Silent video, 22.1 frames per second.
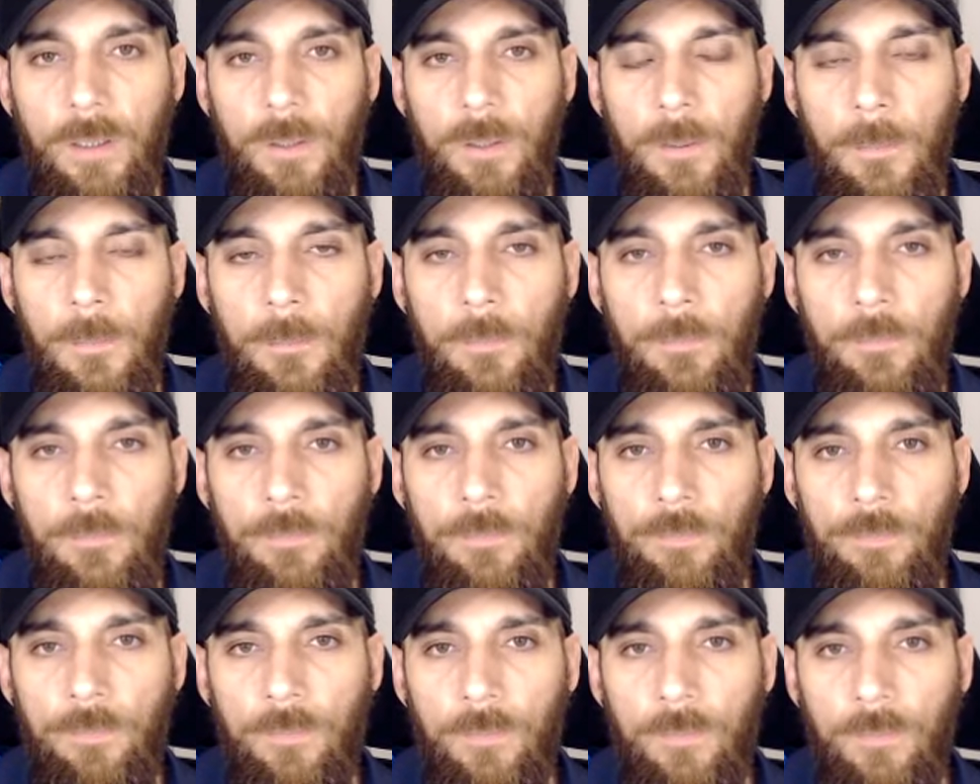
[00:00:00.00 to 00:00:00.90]

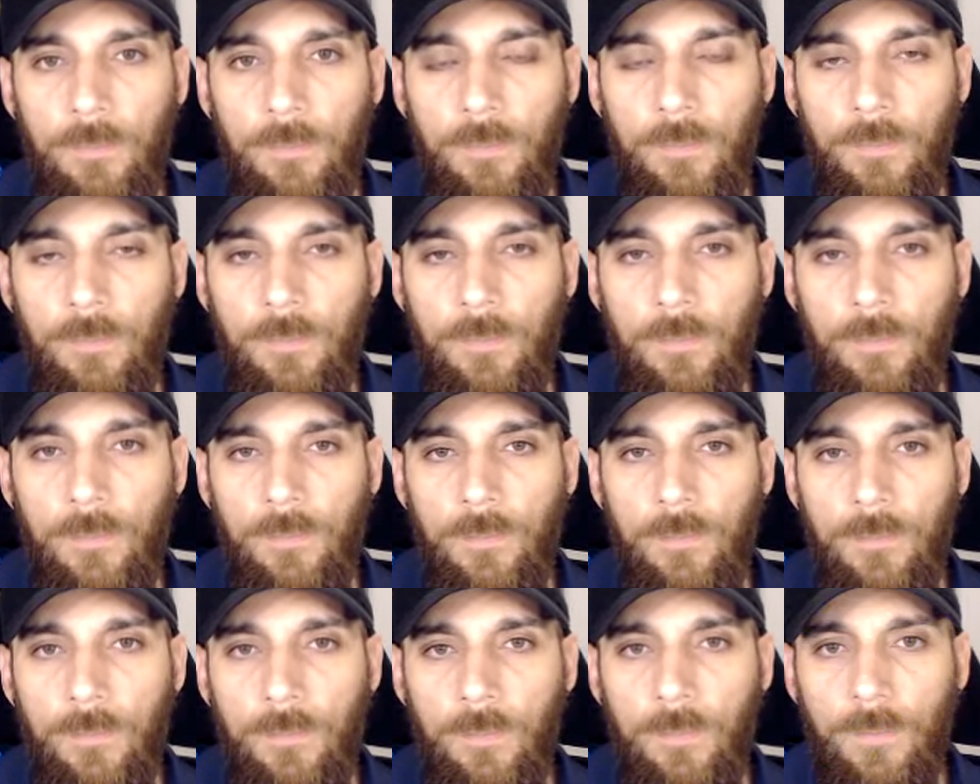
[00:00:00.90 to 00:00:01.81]

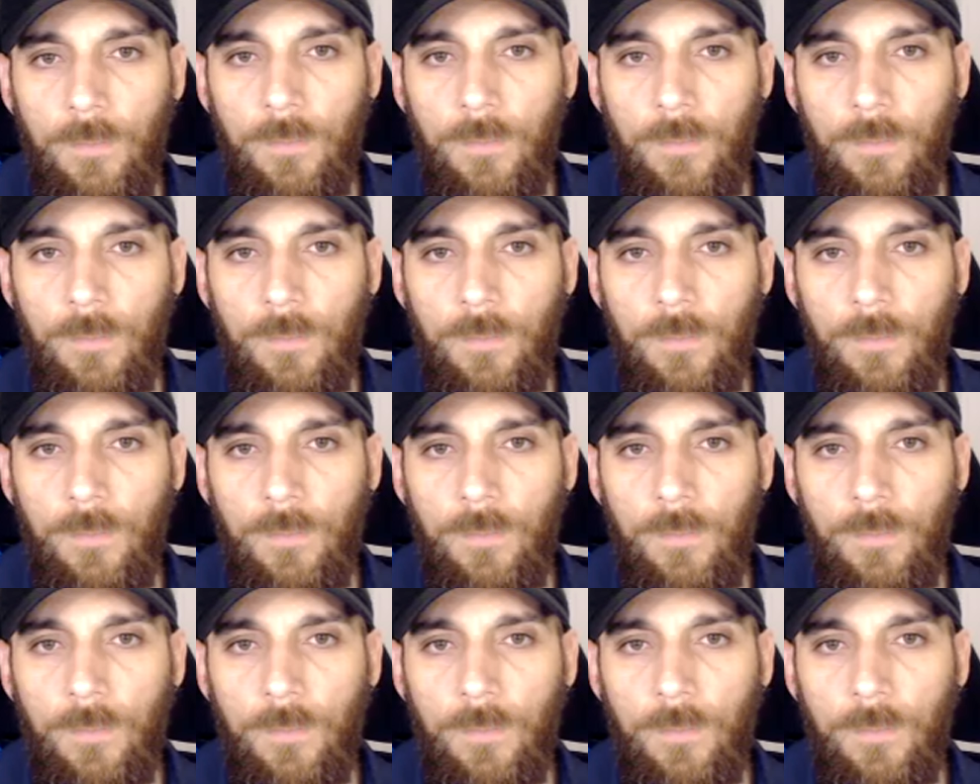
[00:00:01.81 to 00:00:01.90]
Nobody speaks.